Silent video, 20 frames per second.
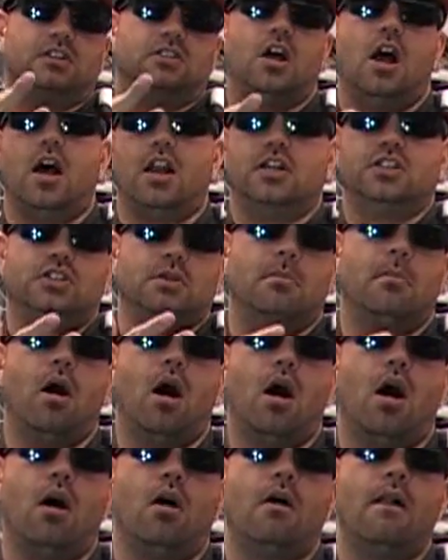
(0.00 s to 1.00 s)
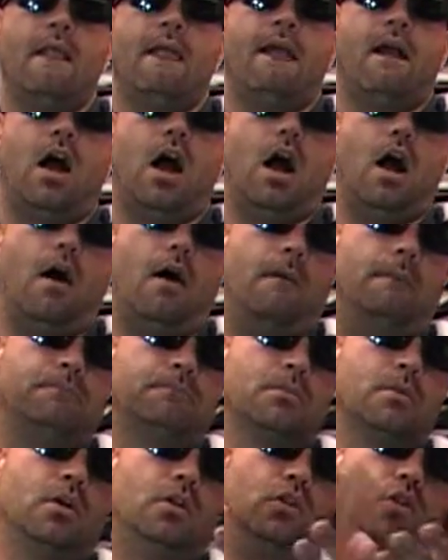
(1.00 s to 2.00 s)
Donna, Jamal,
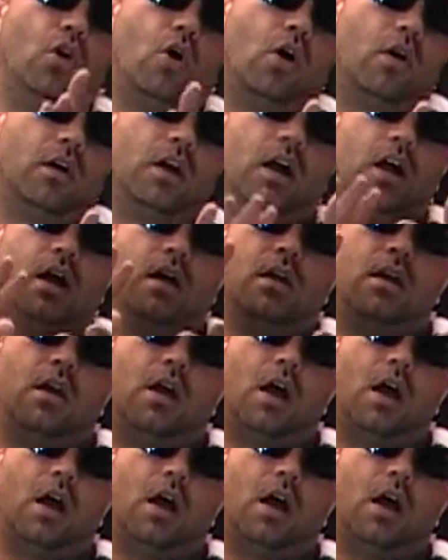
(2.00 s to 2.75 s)
Laura.